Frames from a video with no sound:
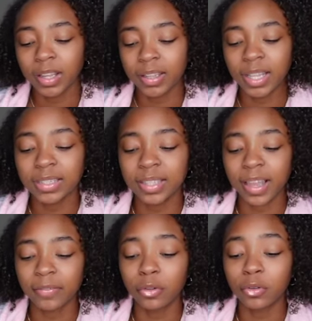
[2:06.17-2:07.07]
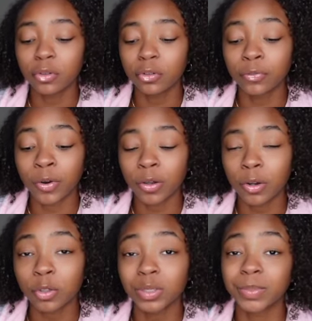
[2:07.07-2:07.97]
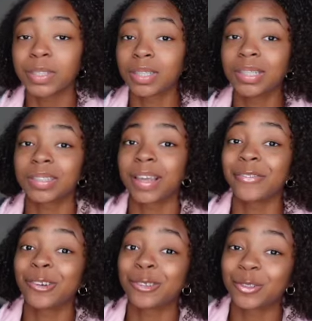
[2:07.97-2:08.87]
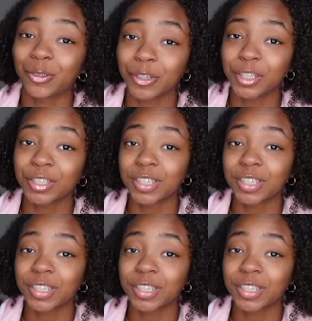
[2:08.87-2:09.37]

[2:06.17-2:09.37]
And next I have Google Photos because I have no storage.